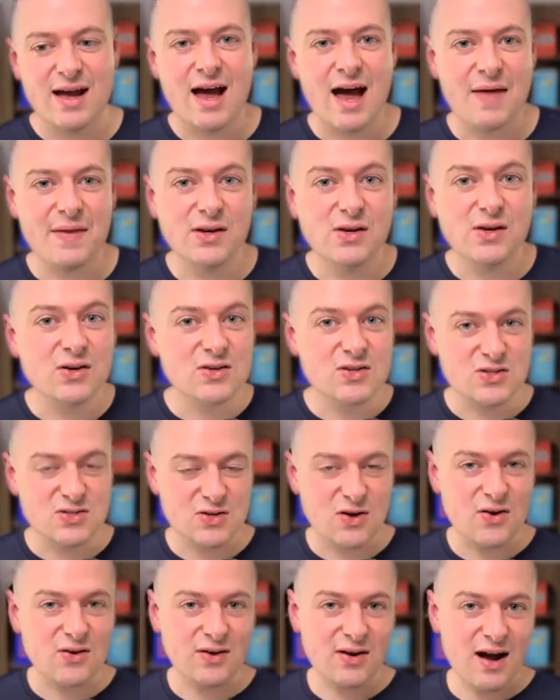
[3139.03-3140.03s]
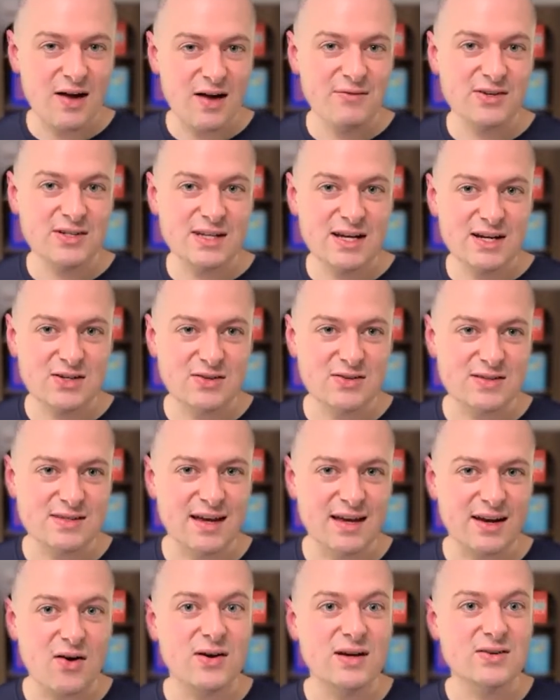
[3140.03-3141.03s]
and then you can just start conversations
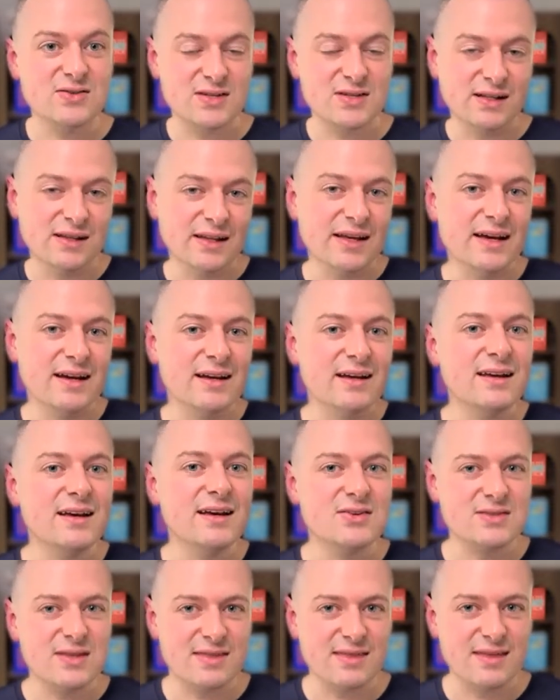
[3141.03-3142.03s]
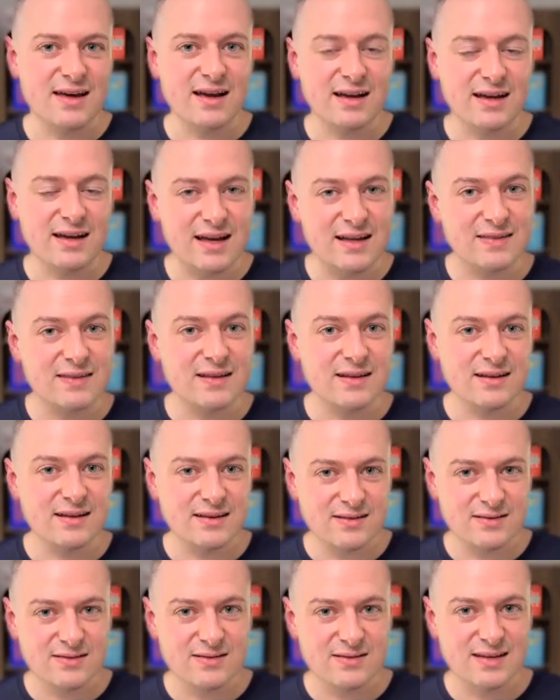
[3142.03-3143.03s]
like, oh, here's a link, here's a thing in the
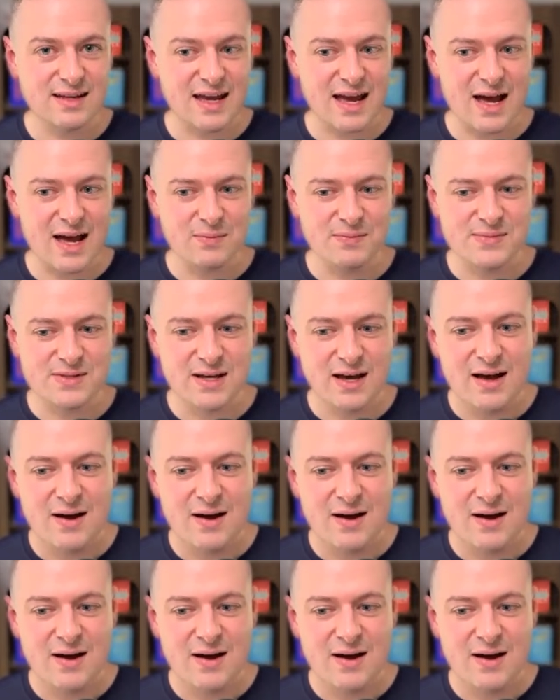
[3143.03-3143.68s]
DMs.